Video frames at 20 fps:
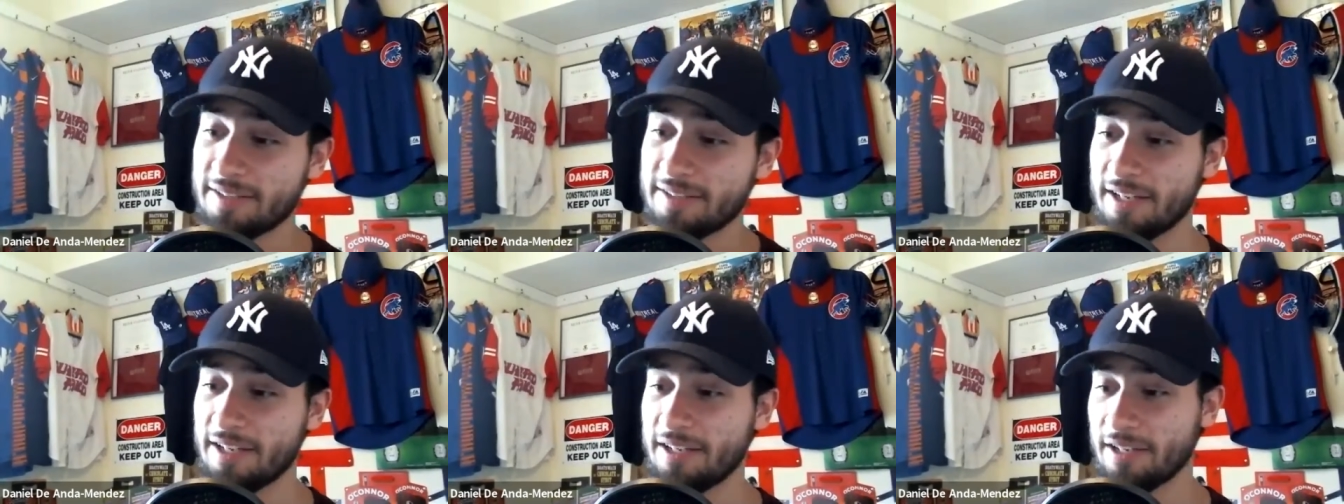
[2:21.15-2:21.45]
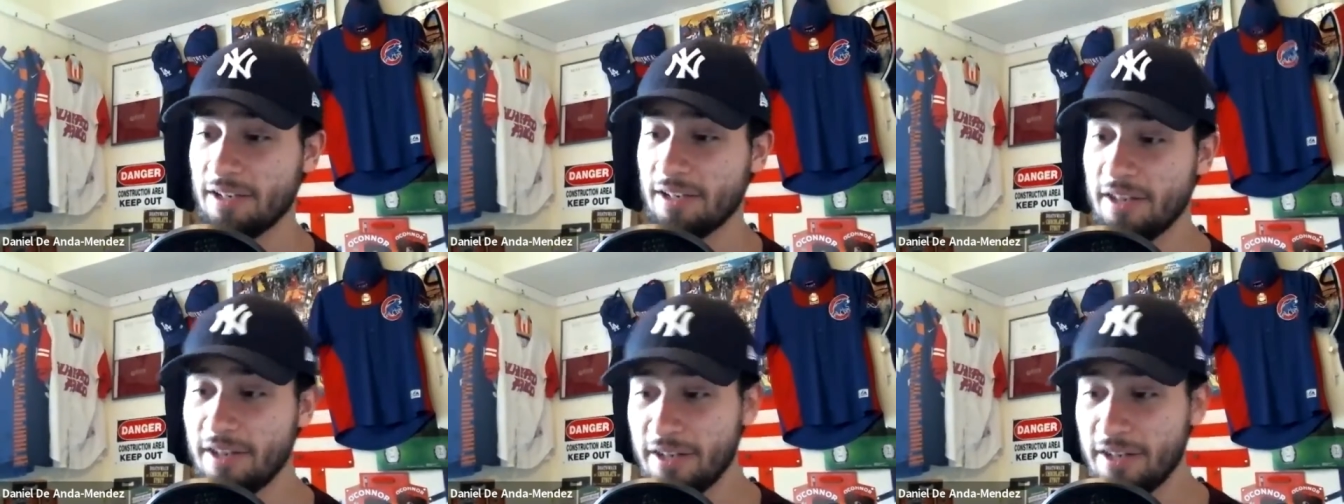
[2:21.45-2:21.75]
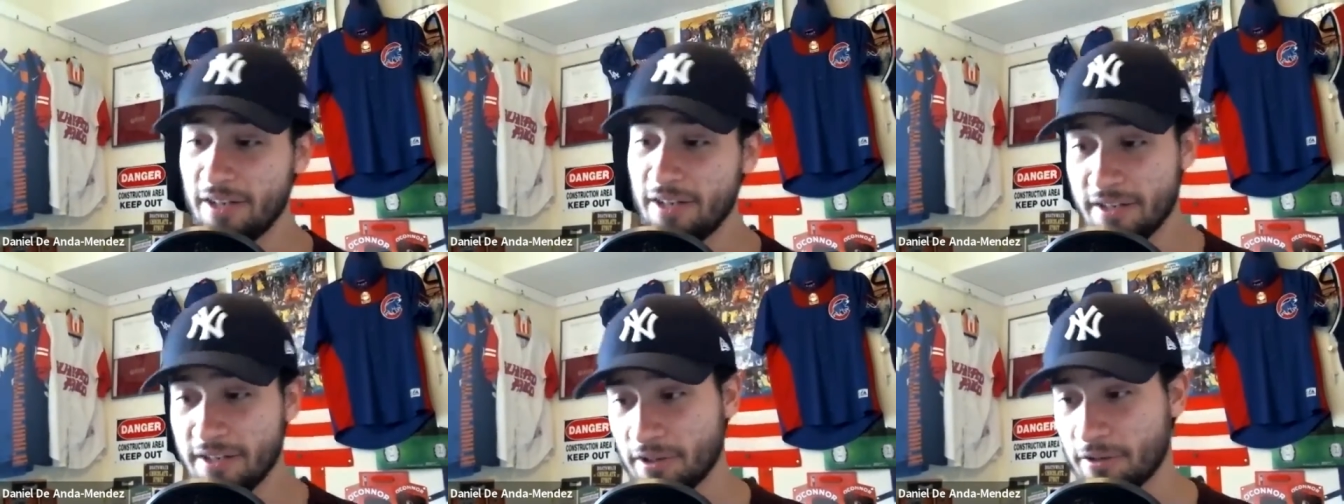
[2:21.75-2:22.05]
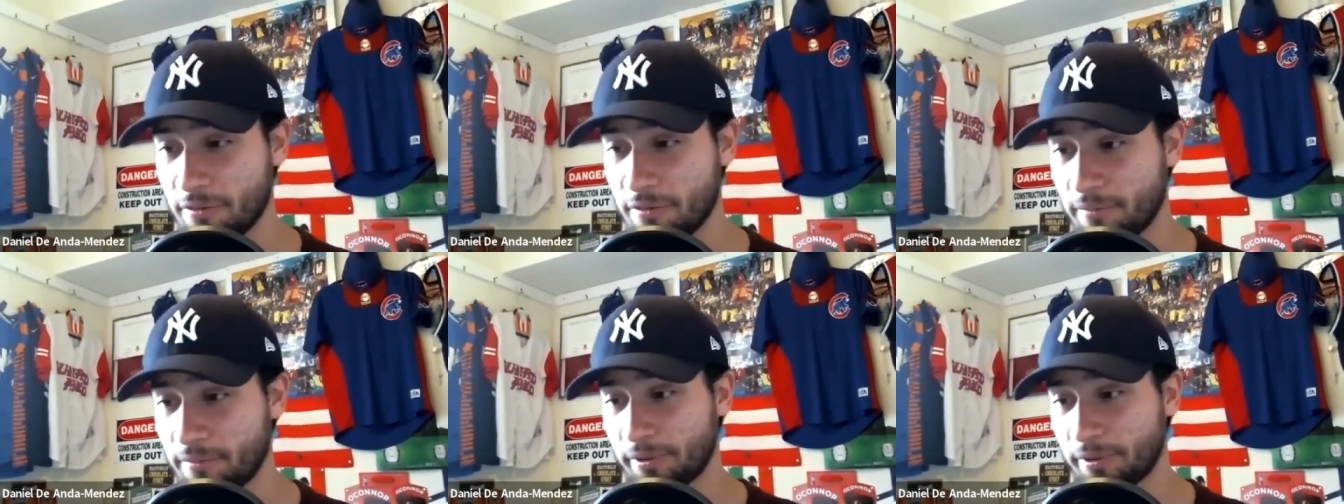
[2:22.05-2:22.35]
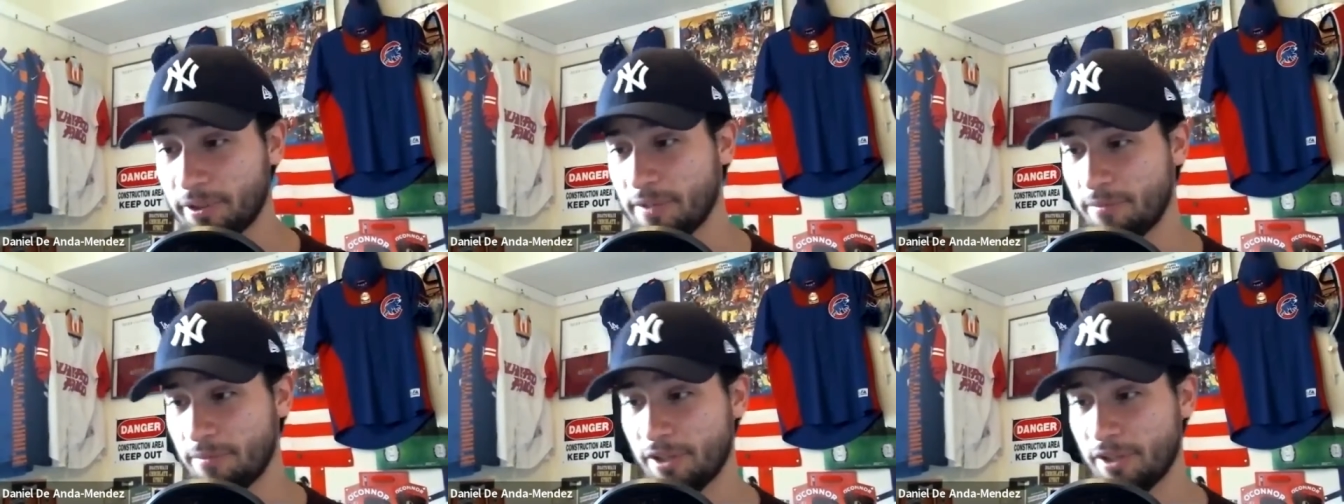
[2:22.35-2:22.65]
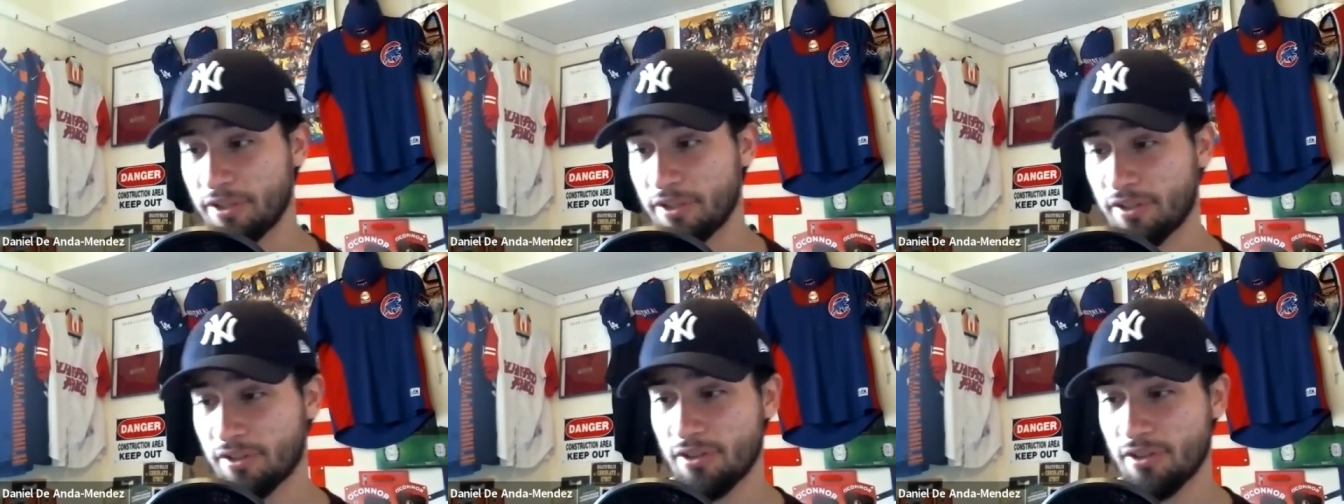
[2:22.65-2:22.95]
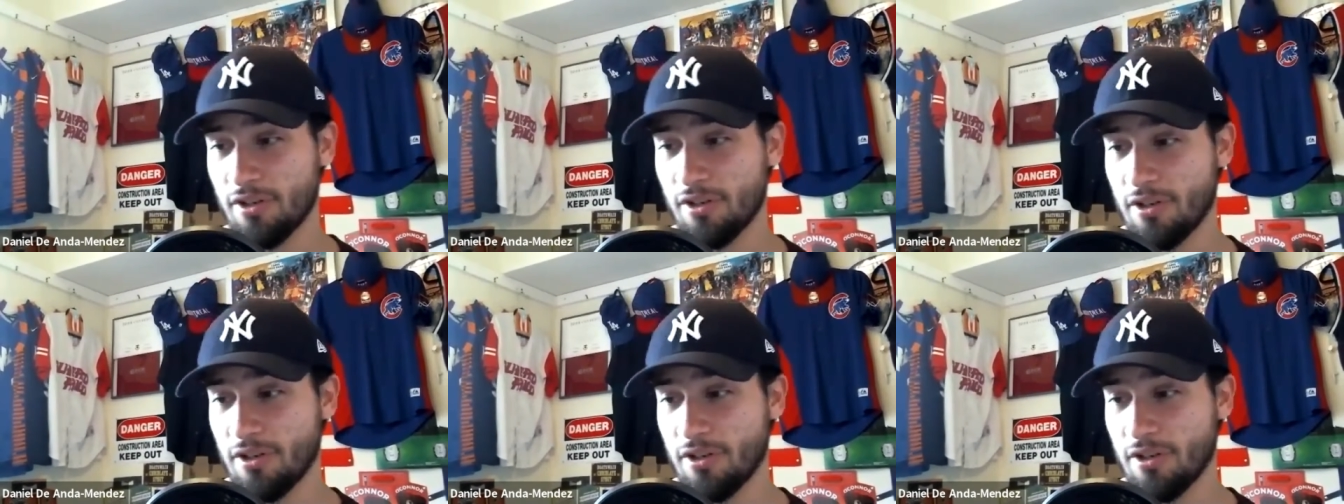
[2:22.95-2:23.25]
get it. So pretty
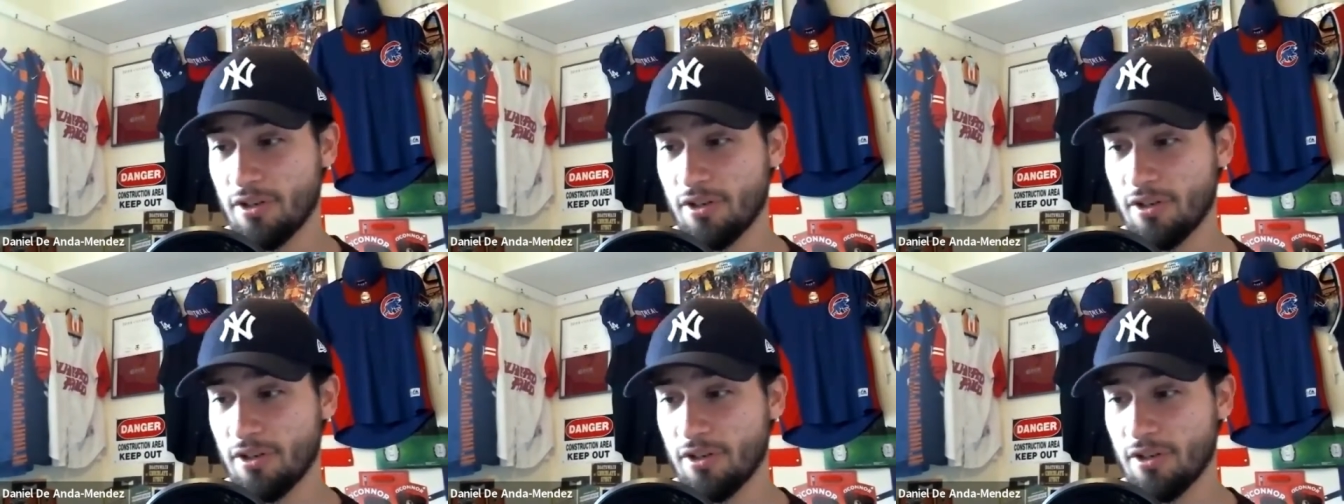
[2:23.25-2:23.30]
much,